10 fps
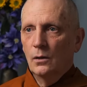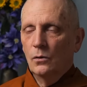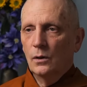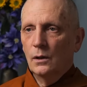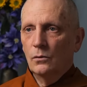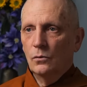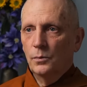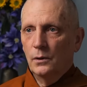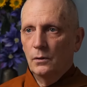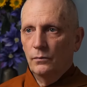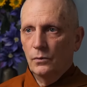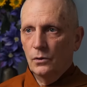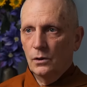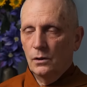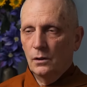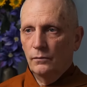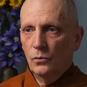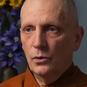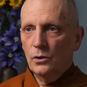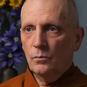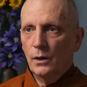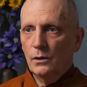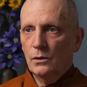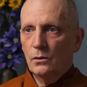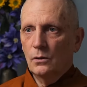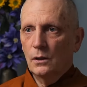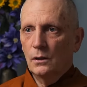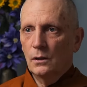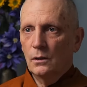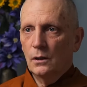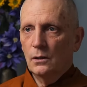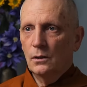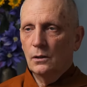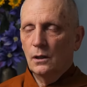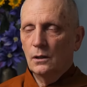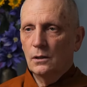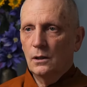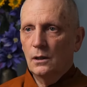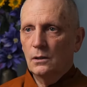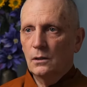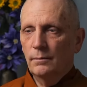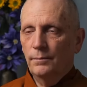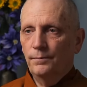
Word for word: who had opened the first forest monastery in the United States.